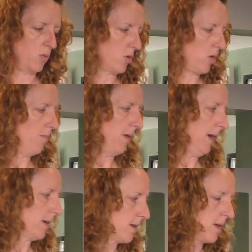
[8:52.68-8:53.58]
we'll come
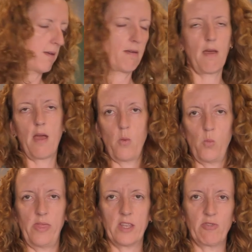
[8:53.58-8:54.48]
back
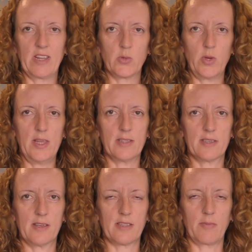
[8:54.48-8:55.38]
when that's ready to eat,
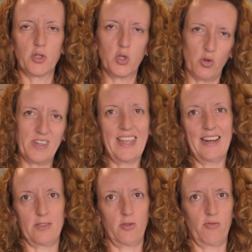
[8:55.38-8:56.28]
because I'm sure
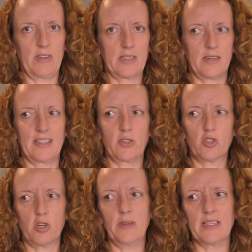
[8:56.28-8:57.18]
Neil is hungry, because he'll
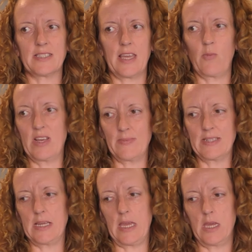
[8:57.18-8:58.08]
just come in saying, where's my
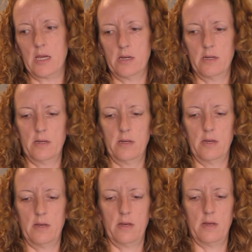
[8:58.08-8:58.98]
tea?
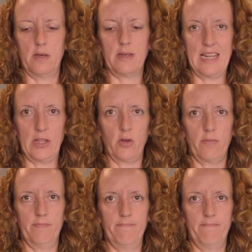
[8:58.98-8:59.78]
Yeah, they're done.